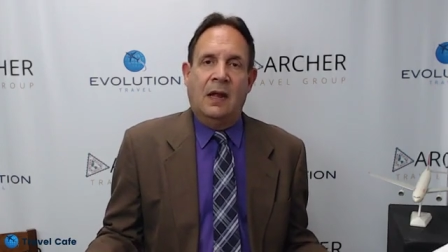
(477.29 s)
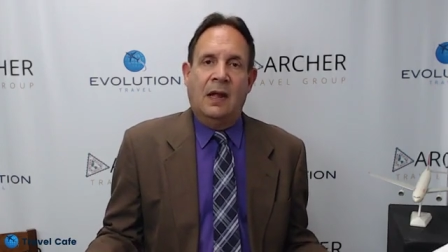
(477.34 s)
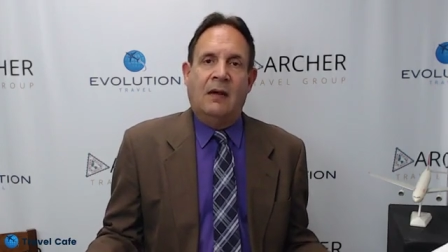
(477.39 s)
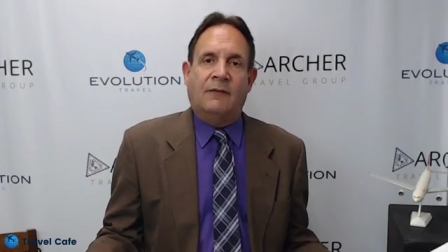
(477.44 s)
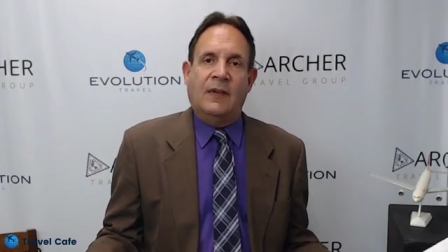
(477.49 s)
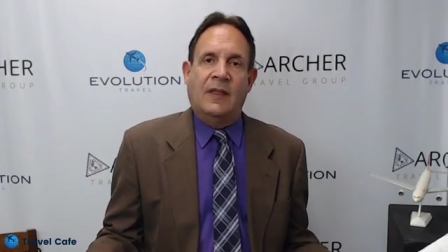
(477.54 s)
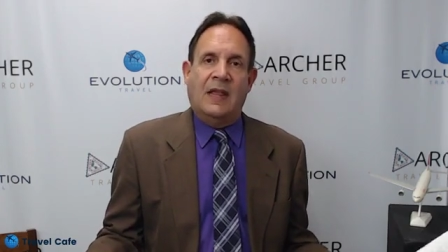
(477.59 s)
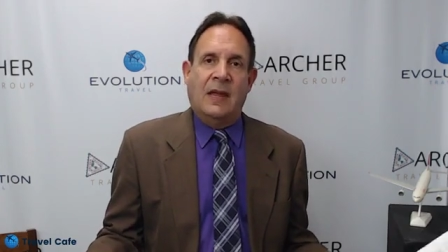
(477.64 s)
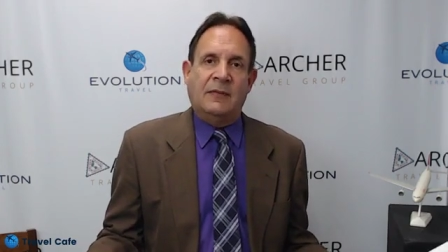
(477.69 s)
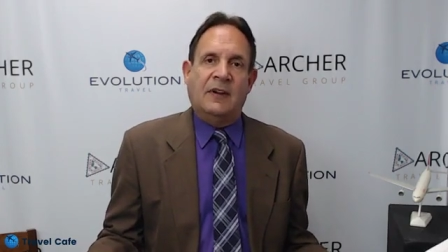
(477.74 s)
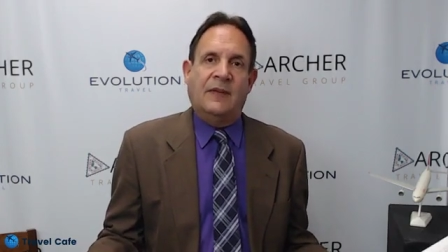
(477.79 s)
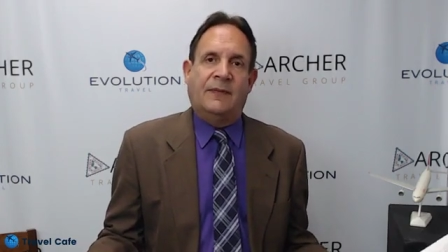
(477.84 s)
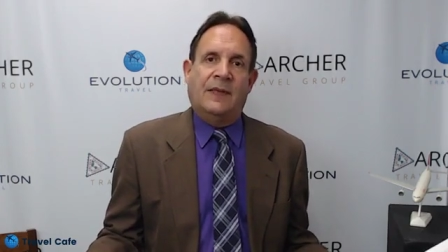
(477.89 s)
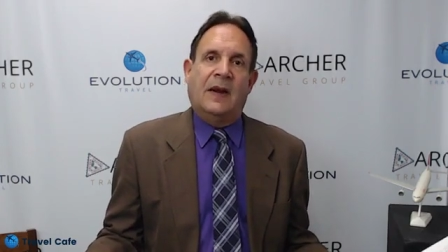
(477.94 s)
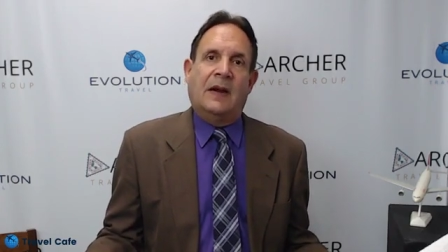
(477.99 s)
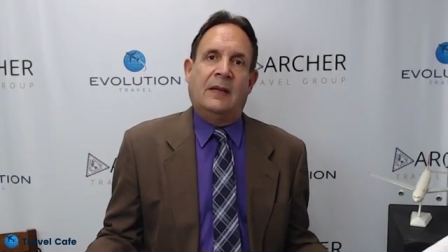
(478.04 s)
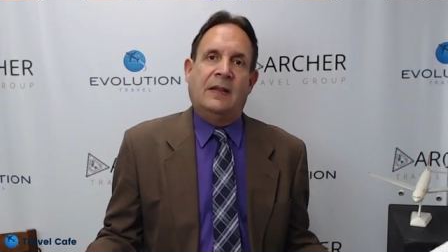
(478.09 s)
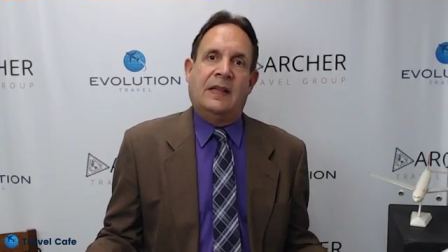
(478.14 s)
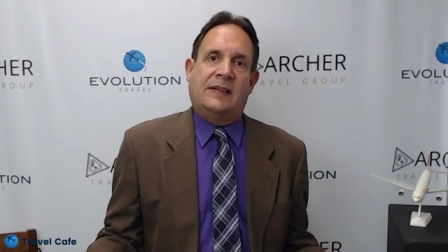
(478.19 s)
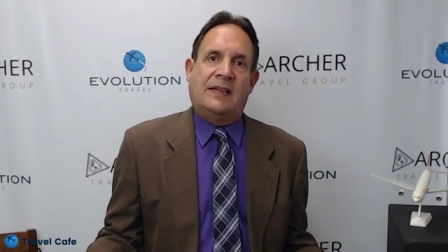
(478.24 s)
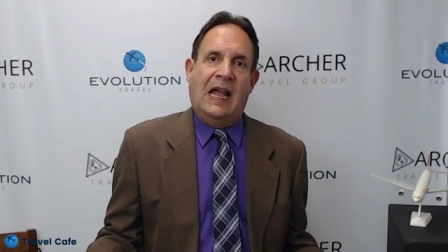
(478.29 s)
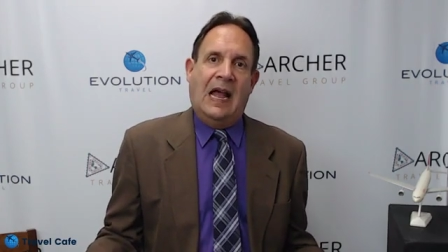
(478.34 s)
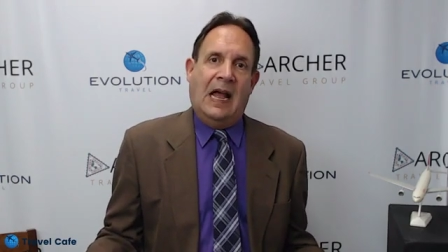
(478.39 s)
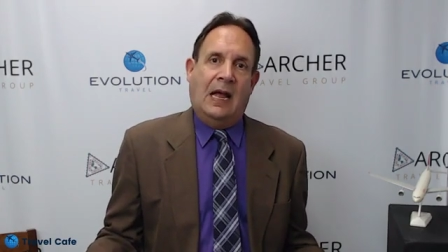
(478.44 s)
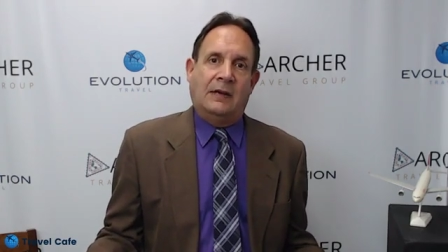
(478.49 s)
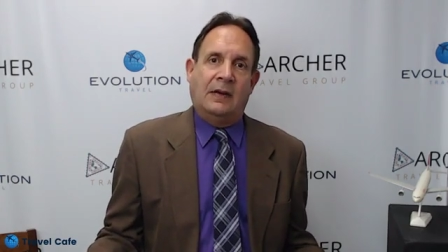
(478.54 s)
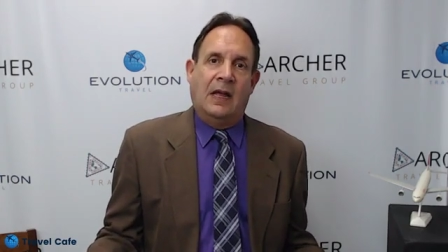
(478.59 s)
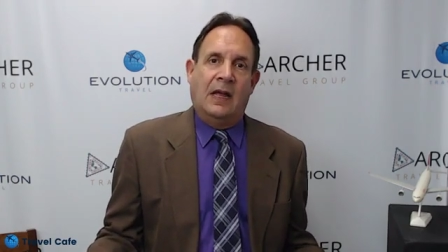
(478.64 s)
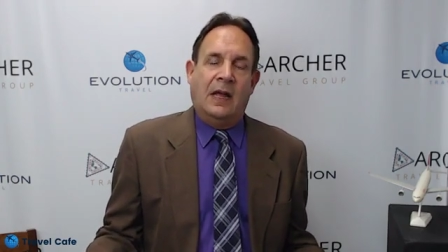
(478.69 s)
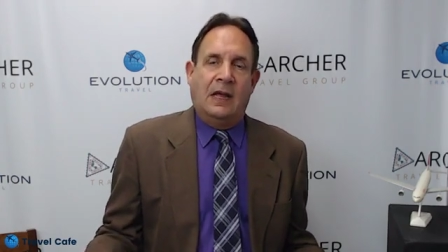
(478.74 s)
for them to figure this out.
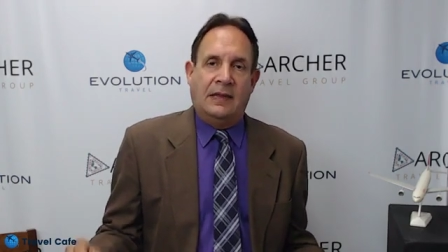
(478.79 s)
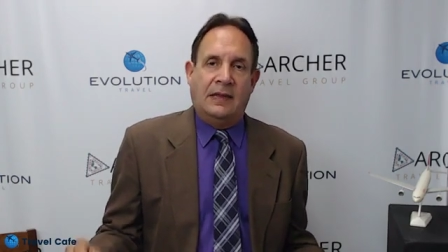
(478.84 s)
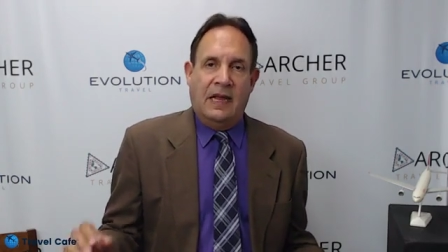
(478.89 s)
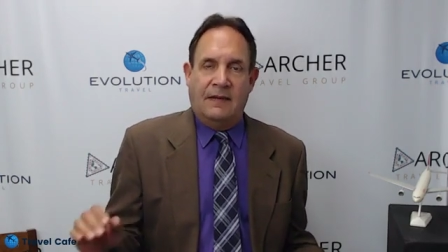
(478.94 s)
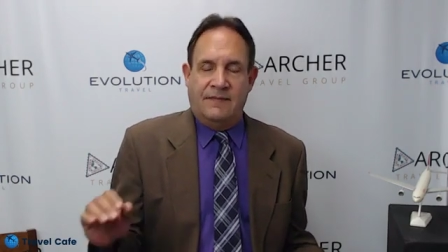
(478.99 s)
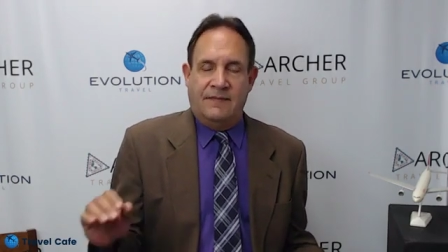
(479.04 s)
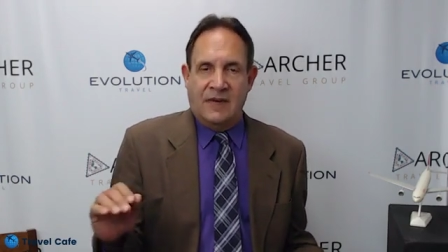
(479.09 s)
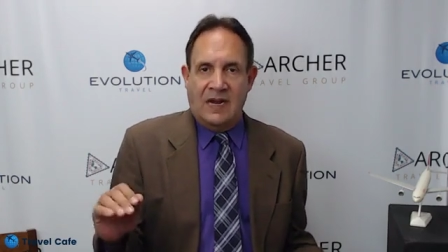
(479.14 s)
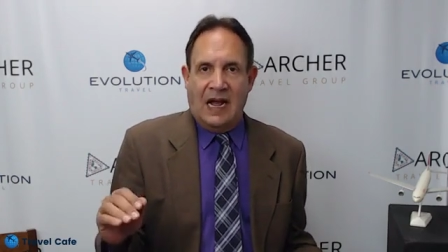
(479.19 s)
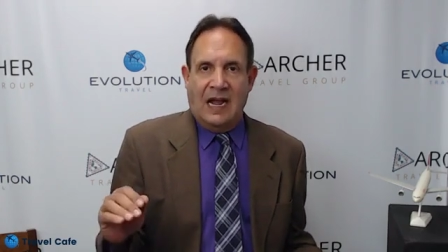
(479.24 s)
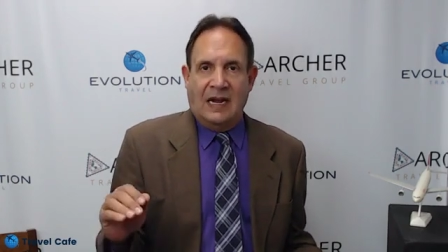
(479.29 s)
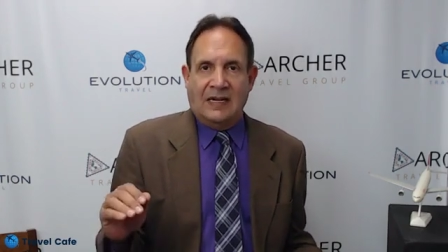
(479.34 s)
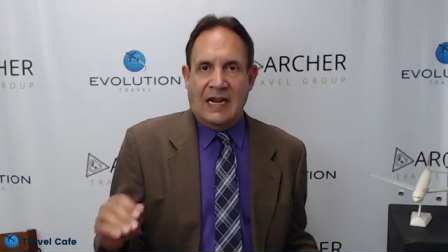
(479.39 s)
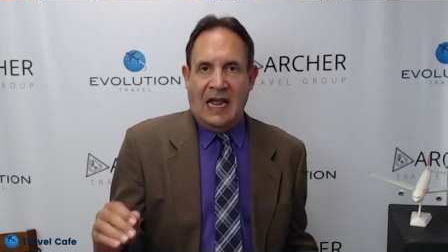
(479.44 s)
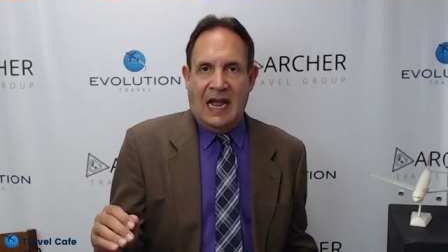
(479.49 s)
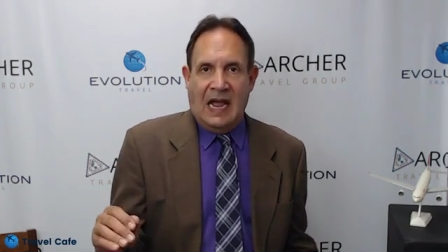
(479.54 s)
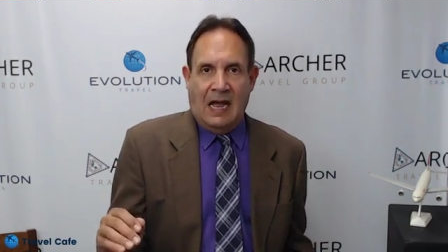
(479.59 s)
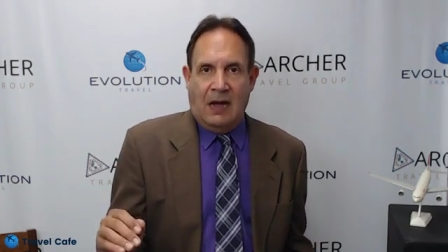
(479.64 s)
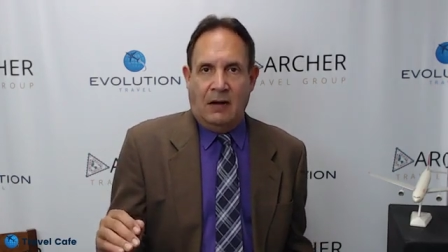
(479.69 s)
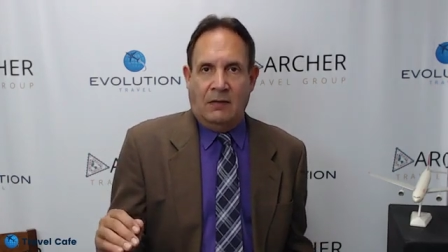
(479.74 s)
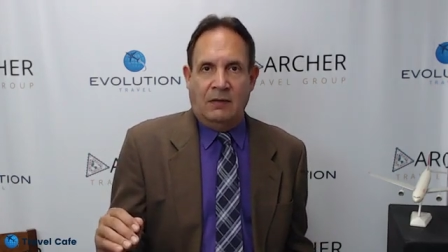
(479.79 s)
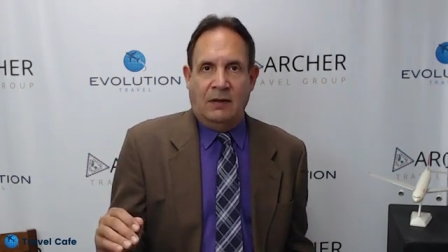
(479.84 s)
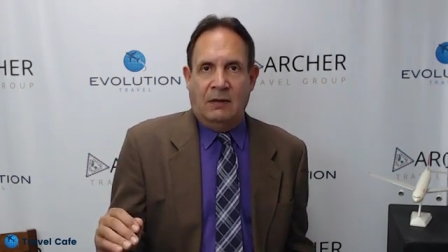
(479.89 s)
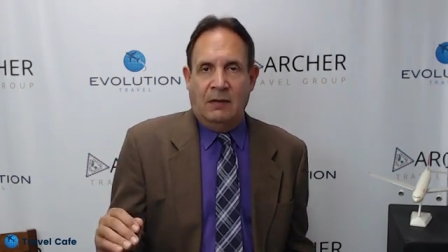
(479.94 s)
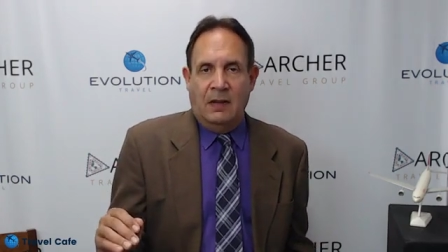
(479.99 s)
They've knocked out